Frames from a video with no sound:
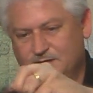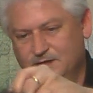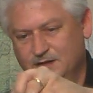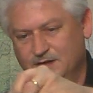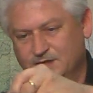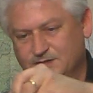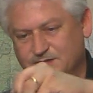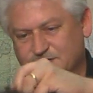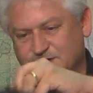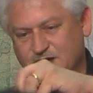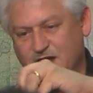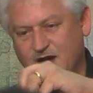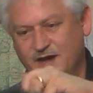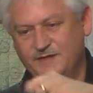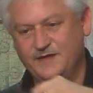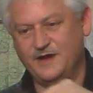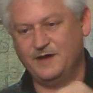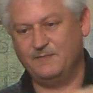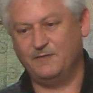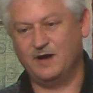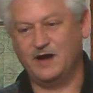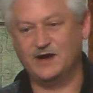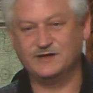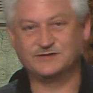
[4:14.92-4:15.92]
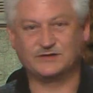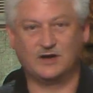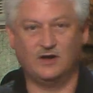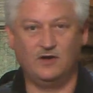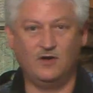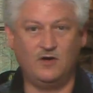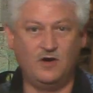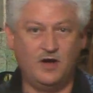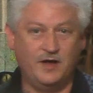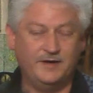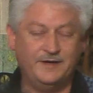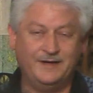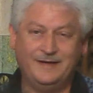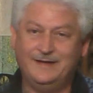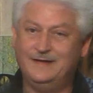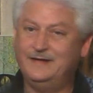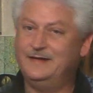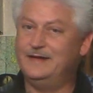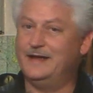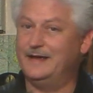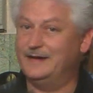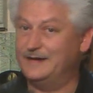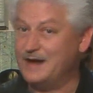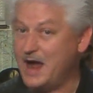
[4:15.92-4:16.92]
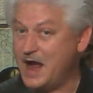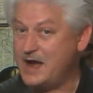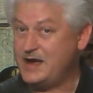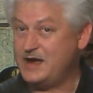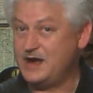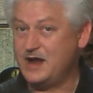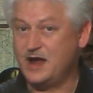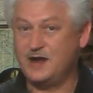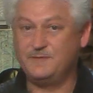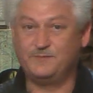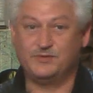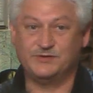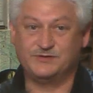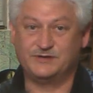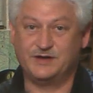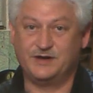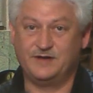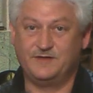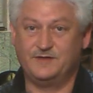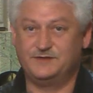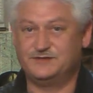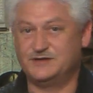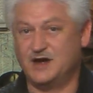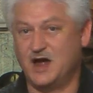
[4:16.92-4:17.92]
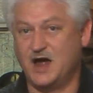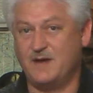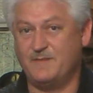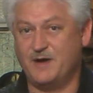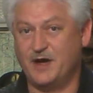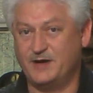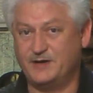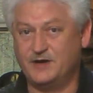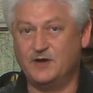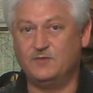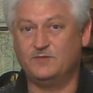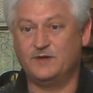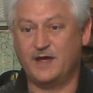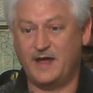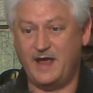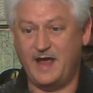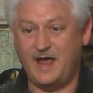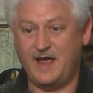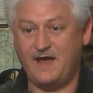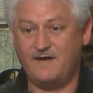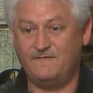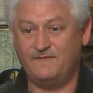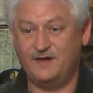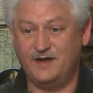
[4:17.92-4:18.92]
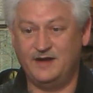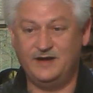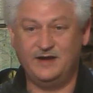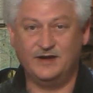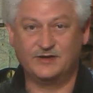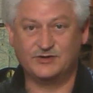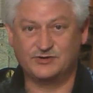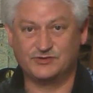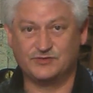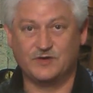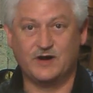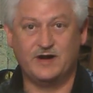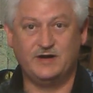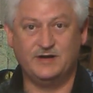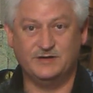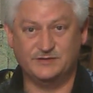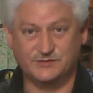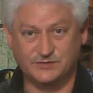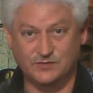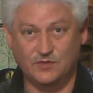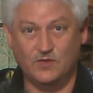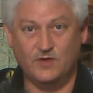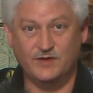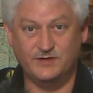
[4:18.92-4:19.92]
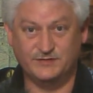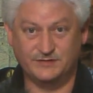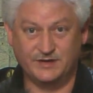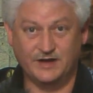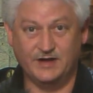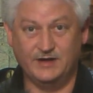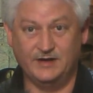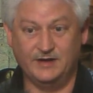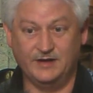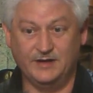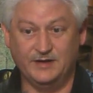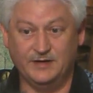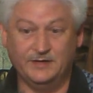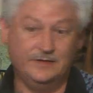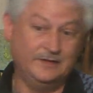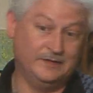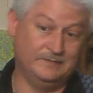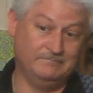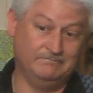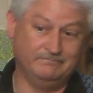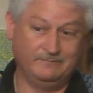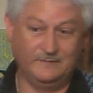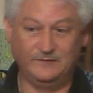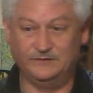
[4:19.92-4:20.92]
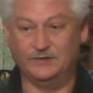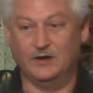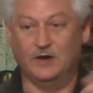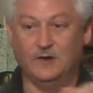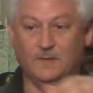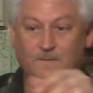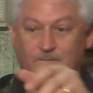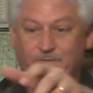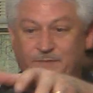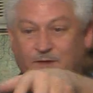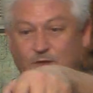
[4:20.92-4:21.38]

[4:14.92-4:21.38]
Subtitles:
and slide that rascal on, and 99% of the time I don't have any extraneous noise getting in. So,